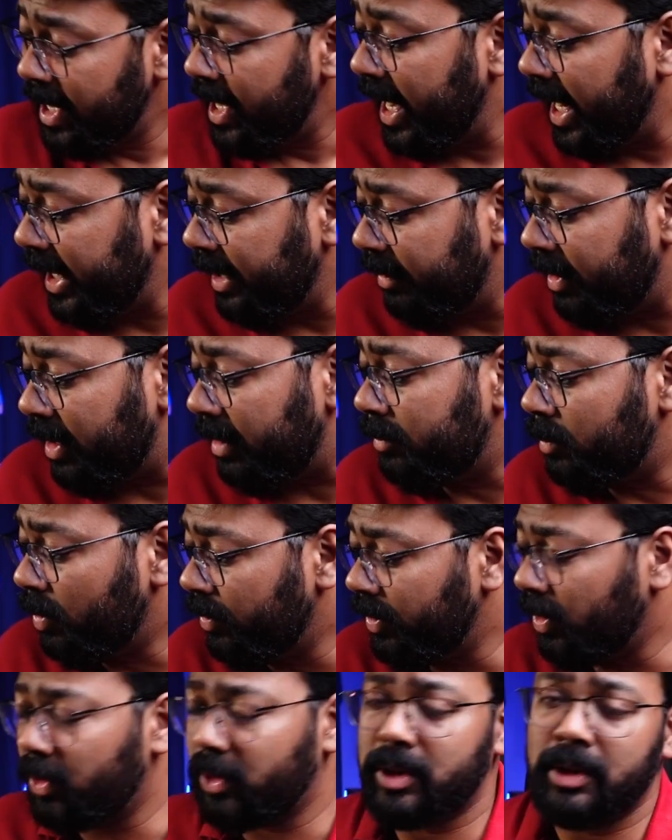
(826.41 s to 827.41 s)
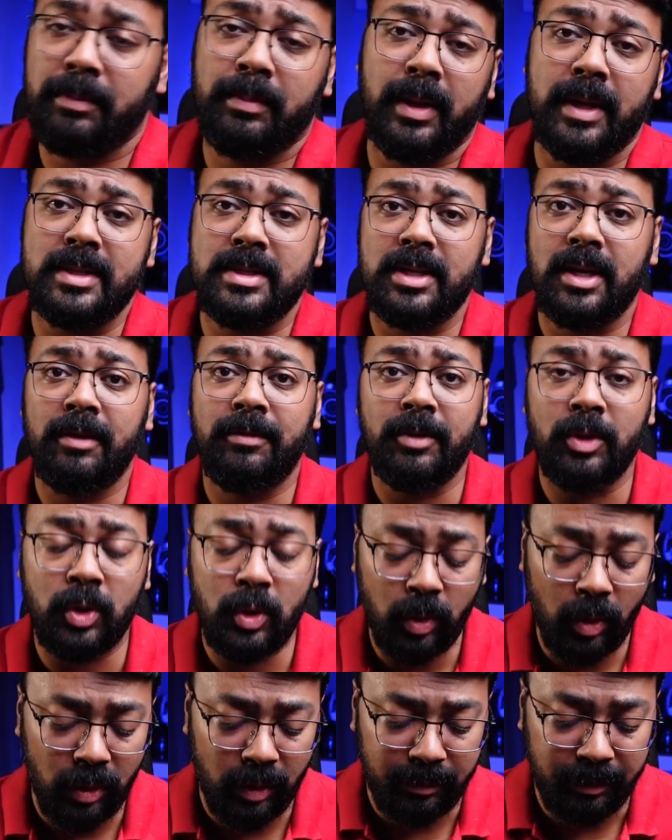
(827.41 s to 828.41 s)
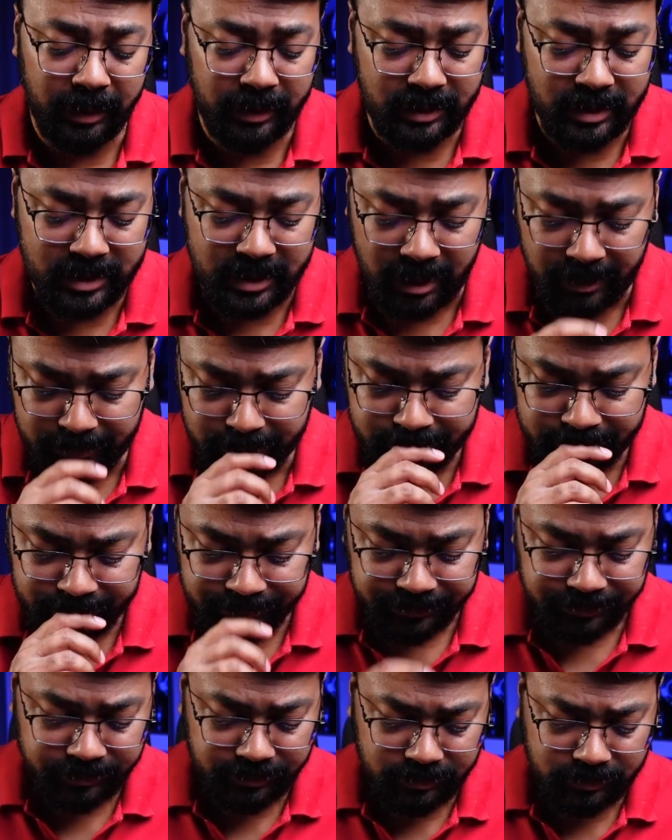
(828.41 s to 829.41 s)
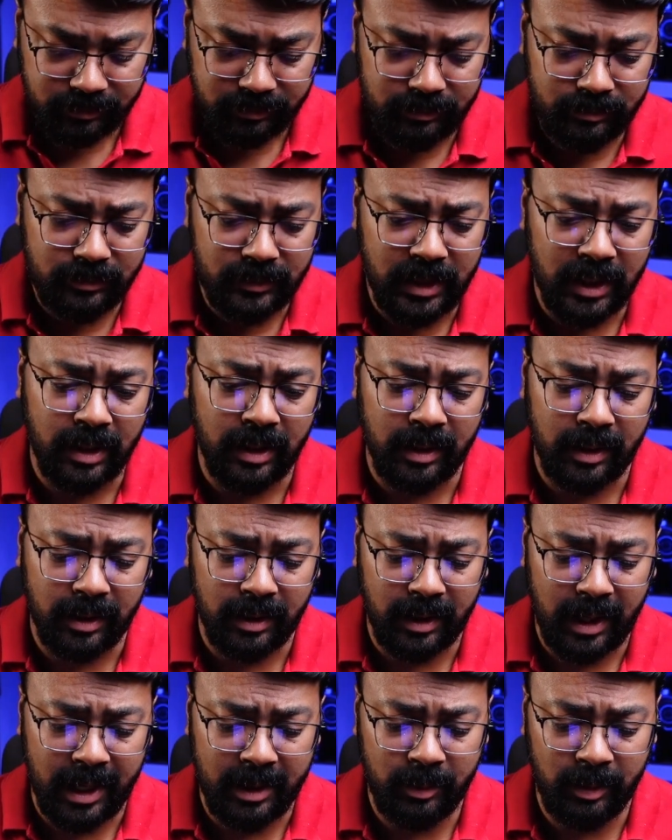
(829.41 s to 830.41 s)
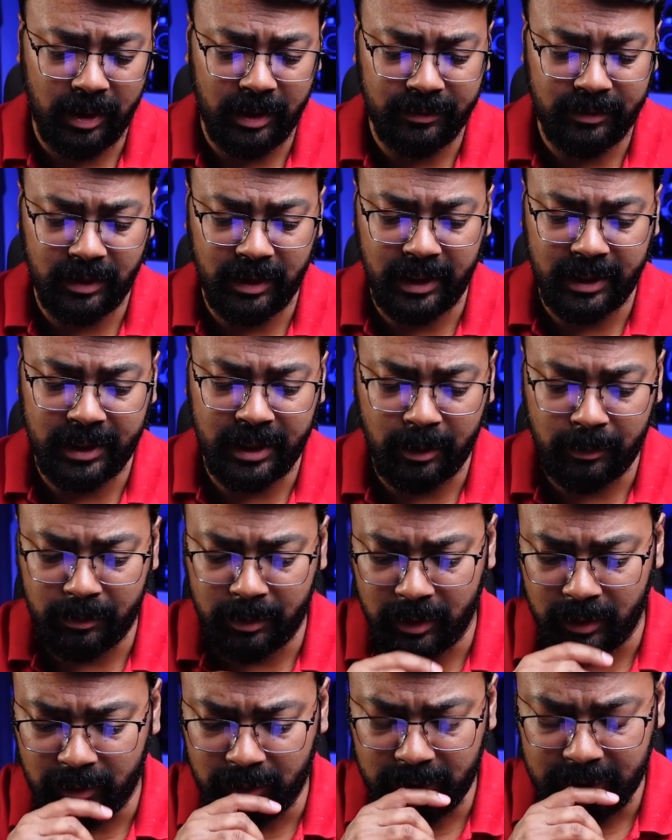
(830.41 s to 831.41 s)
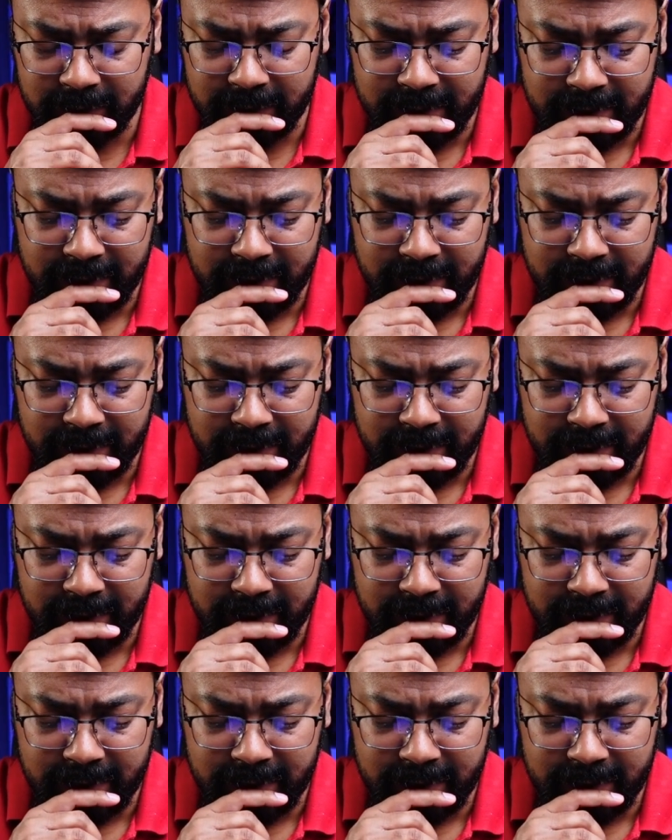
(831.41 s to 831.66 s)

Anyway, moving on to the price. If you do want to pick this up, uh, I will leave the link down below.